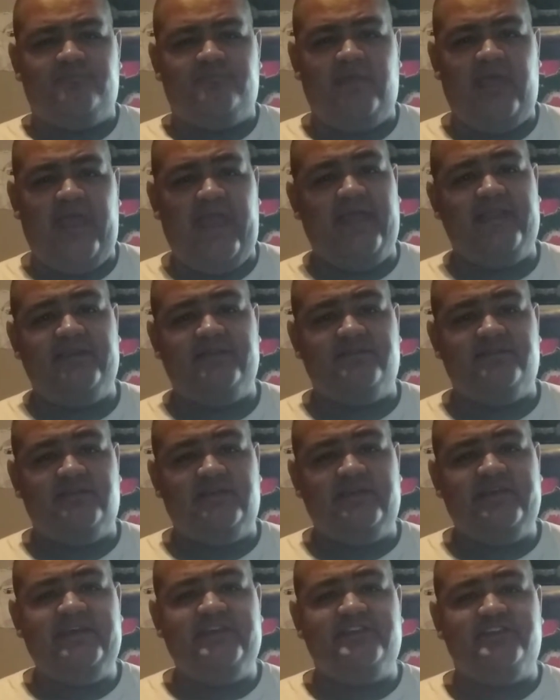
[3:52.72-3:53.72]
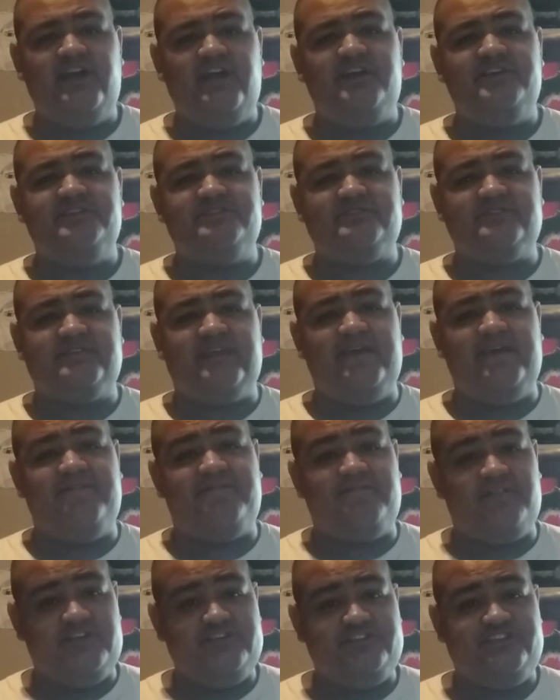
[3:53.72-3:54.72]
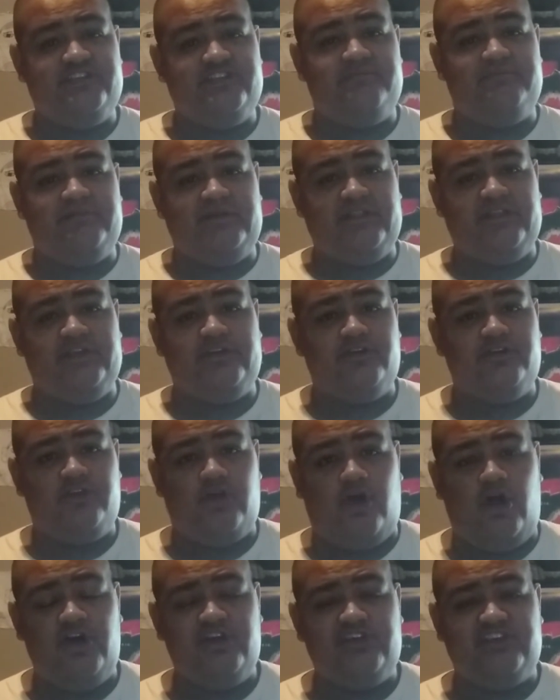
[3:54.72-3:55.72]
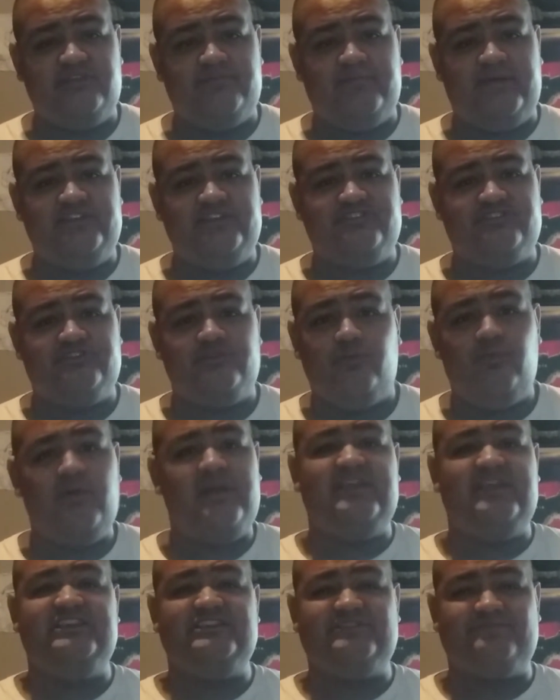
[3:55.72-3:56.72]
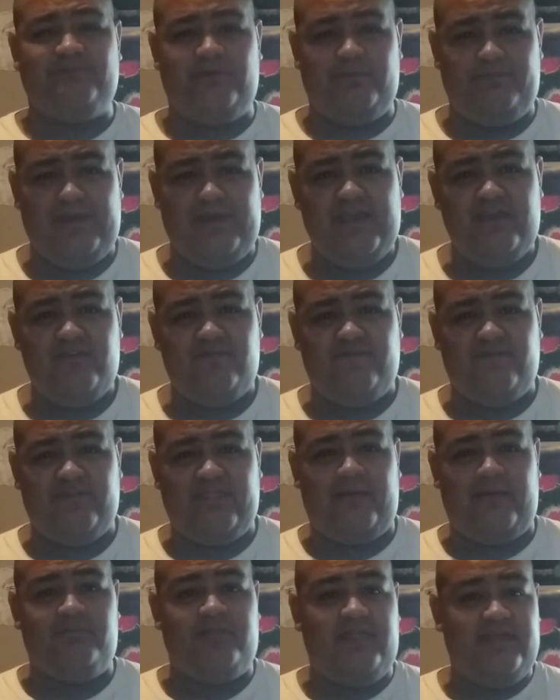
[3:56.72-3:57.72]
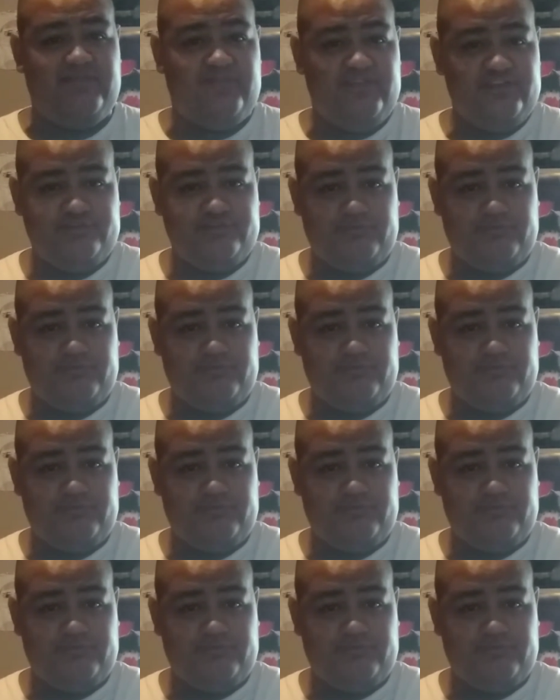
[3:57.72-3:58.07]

And he does give legitimately good arguments when he's prepared for them, like this